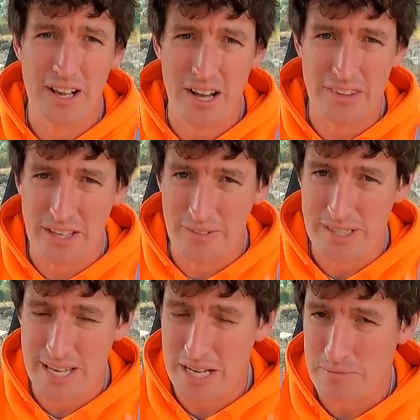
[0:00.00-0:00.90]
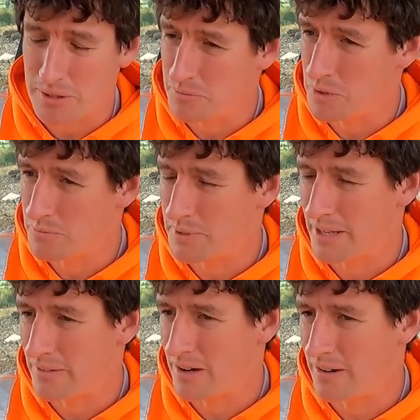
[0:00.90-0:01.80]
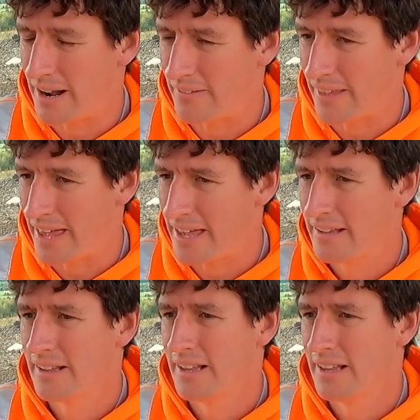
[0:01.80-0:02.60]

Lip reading: I can't think of an attachment that would, but there are out there.